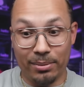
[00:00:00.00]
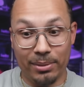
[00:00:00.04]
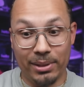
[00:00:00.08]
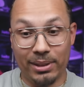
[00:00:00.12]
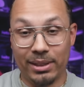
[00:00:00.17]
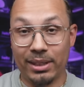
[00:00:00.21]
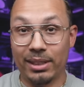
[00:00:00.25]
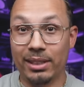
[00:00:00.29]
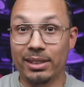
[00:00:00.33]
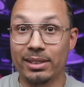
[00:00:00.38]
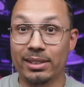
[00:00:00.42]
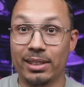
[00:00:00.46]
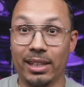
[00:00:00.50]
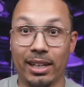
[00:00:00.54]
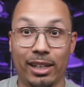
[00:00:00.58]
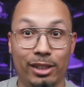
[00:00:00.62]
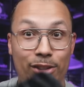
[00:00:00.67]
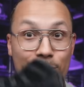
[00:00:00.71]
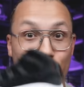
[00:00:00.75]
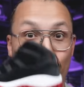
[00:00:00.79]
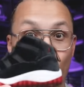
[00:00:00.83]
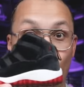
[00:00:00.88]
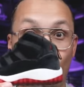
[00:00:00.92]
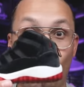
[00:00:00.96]
but these
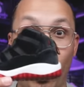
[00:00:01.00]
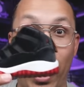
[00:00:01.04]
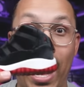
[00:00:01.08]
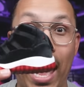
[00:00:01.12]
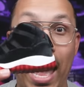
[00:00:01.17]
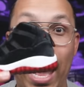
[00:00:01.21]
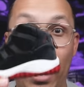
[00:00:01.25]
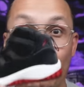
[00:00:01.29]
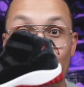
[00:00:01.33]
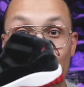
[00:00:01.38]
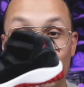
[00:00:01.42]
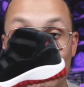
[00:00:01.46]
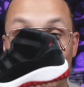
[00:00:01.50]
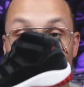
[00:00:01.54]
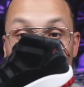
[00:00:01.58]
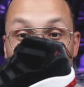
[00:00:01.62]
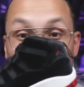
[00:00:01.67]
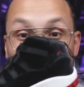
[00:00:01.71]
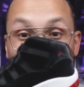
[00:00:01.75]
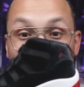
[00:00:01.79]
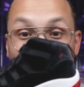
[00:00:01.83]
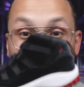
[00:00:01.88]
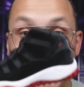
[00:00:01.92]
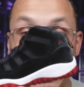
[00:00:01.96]
things go
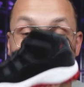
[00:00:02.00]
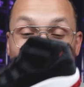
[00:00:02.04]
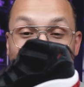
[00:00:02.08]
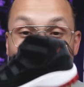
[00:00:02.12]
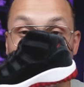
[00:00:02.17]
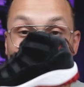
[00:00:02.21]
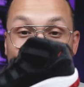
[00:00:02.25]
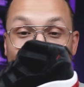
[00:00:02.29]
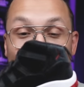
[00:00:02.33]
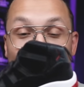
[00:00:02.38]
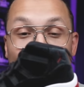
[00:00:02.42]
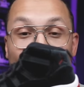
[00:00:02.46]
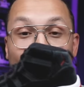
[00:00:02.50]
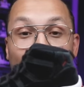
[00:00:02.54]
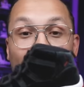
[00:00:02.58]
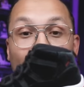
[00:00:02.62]
absolutely insane.